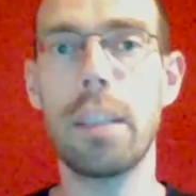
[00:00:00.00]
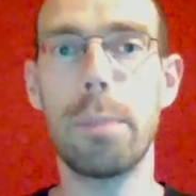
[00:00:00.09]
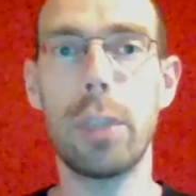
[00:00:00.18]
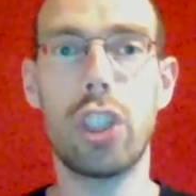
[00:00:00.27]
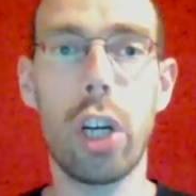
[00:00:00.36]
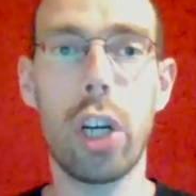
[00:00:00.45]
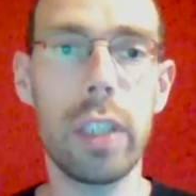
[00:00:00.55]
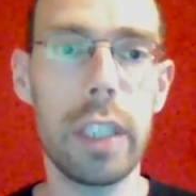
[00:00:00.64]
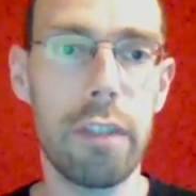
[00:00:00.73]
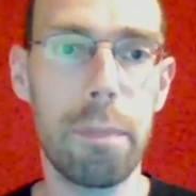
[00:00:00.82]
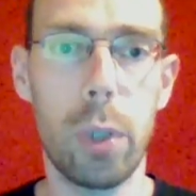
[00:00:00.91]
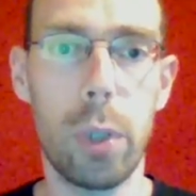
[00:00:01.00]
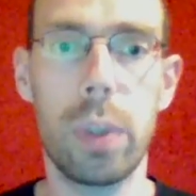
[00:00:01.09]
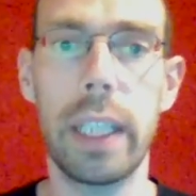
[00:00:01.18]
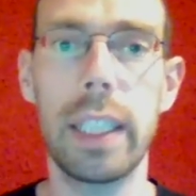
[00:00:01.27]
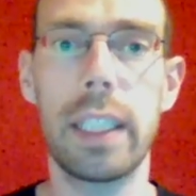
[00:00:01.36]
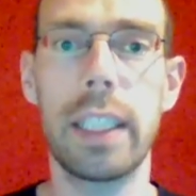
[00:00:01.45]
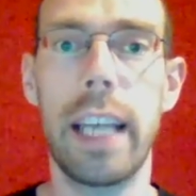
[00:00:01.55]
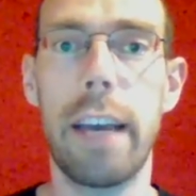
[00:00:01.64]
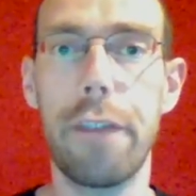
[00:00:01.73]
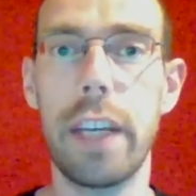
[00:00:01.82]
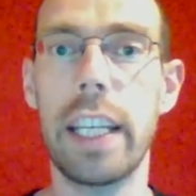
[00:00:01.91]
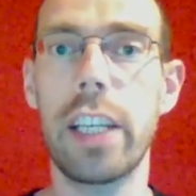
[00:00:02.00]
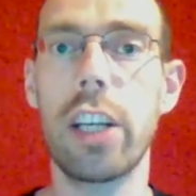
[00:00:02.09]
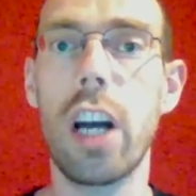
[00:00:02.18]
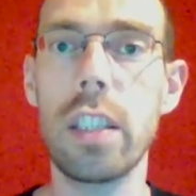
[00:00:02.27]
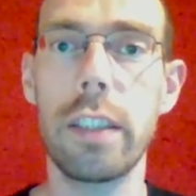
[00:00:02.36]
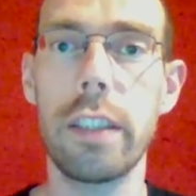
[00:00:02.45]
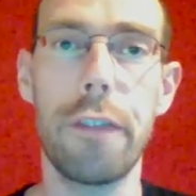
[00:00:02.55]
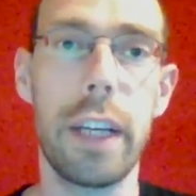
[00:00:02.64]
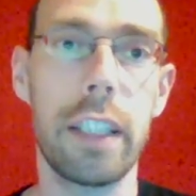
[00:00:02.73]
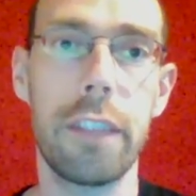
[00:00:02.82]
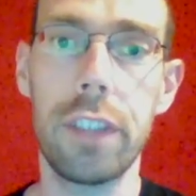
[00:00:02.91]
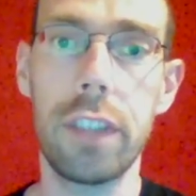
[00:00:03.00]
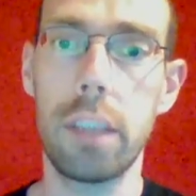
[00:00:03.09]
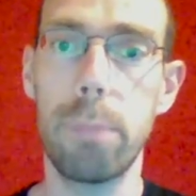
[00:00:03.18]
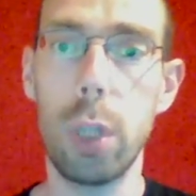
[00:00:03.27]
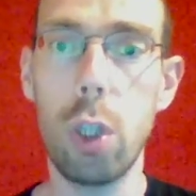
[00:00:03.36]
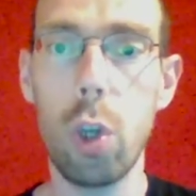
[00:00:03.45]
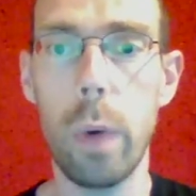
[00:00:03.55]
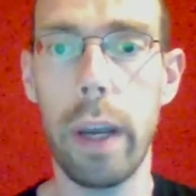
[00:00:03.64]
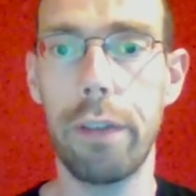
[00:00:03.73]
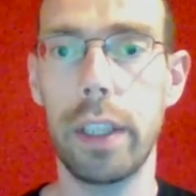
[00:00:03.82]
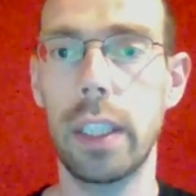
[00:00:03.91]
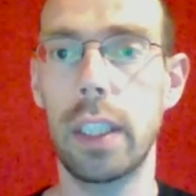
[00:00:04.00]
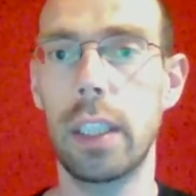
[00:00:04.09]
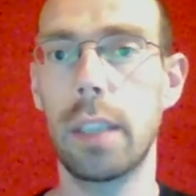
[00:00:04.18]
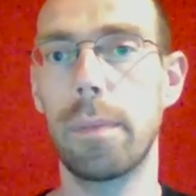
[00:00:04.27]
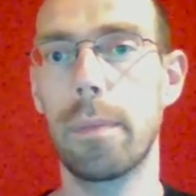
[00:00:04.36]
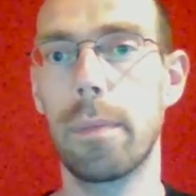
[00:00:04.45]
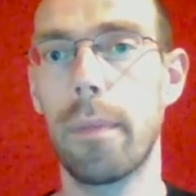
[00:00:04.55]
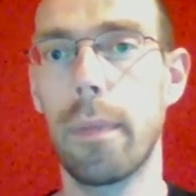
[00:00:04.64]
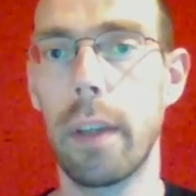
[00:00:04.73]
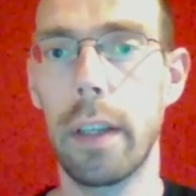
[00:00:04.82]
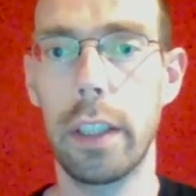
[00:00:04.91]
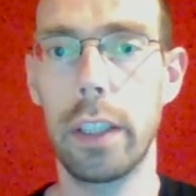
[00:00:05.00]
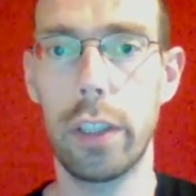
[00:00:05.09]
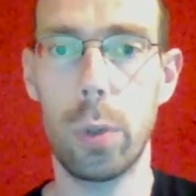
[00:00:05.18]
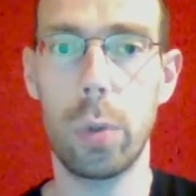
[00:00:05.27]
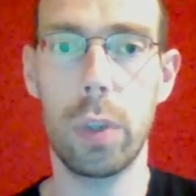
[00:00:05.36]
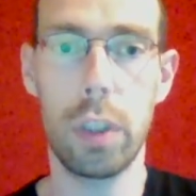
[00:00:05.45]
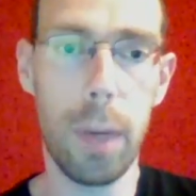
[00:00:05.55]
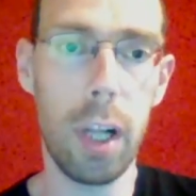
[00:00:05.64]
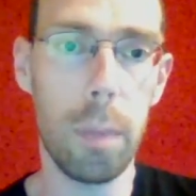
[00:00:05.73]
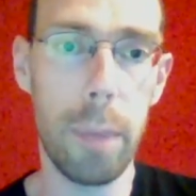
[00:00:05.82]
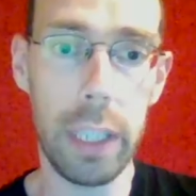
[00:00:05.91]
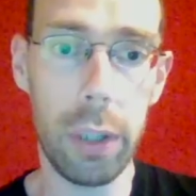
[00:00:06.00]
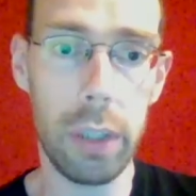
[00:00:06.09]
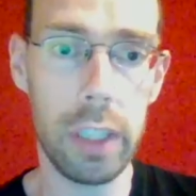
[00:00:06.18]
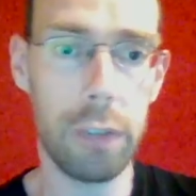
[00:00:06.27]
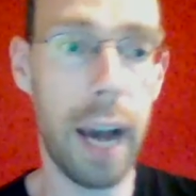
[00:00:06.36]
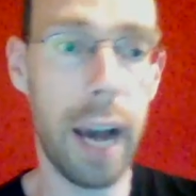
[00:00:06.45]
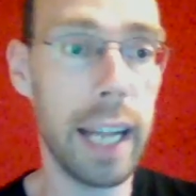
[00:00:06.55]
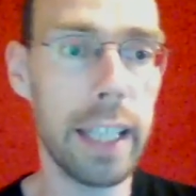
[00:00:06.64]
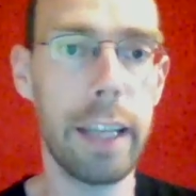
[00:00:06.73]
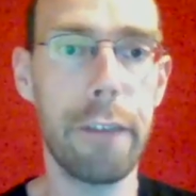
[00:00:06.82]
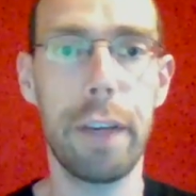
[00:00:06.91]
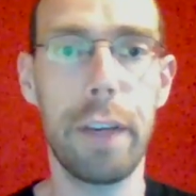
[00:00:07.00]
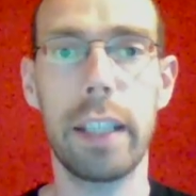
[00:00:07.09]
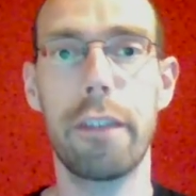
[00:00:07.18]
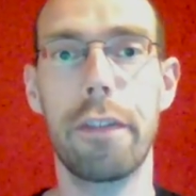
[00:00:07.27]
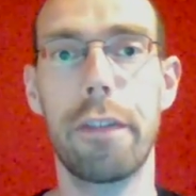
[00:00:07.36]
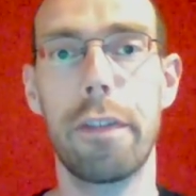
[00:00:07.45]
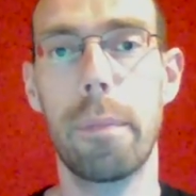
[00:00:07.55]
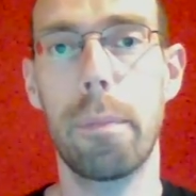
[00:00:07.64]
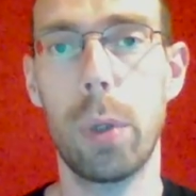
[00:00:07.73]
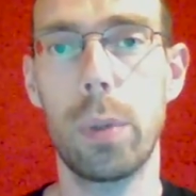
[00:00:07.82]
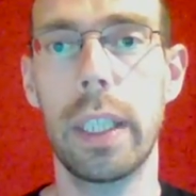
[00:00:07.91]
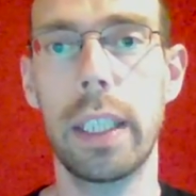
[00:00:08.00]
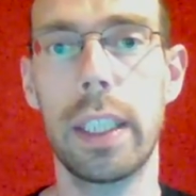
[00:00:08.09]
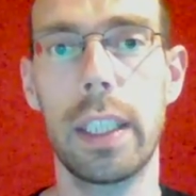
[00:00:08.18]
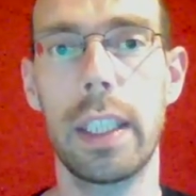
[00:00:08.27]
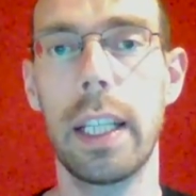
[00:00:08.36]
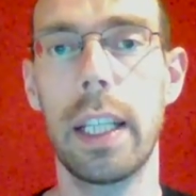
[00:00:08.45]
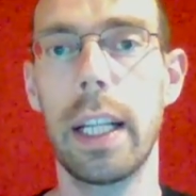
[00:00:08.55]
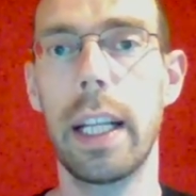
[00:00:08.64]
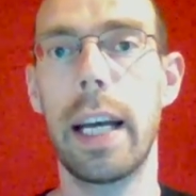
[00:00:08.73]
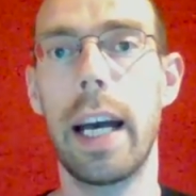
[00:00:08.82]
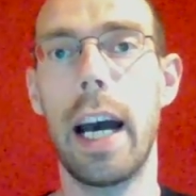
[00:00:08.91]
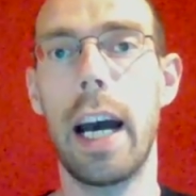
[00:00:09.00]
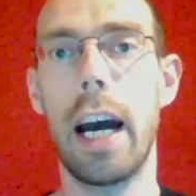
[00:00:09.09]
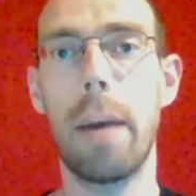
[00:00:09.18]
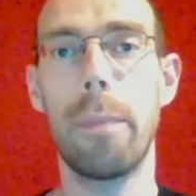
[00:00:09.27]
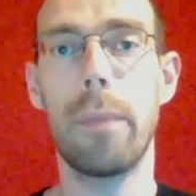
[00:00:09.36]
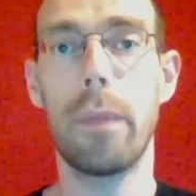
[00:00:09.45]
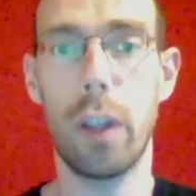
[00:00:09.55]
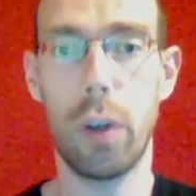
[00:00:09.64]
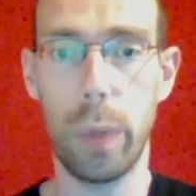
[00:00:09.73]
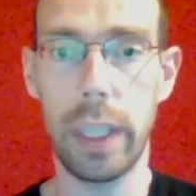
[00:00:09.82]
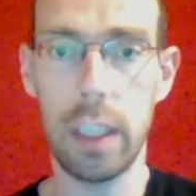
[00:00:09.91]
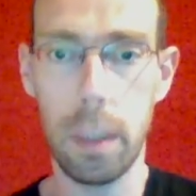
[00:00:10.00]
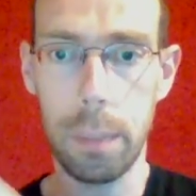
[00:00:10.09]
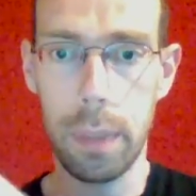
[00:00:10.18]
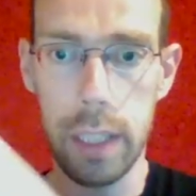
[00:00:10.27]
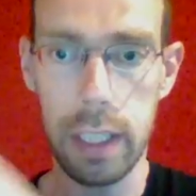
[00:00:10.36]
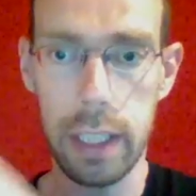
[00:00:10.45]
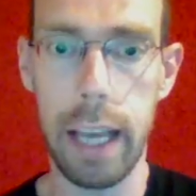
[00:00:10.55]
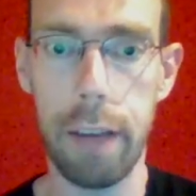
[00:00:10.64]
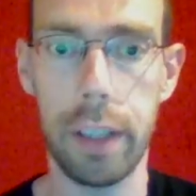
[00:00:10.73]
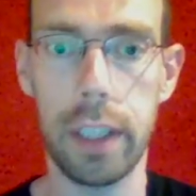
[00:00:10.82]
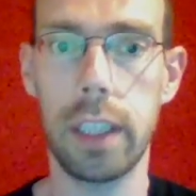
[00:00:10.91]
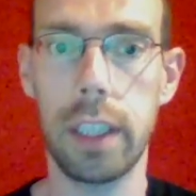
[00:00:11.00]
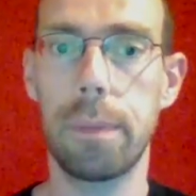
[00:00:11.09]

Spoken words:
majority of projects have a cost effectiveness below average. So the small minority of highly effective projects raise up this average.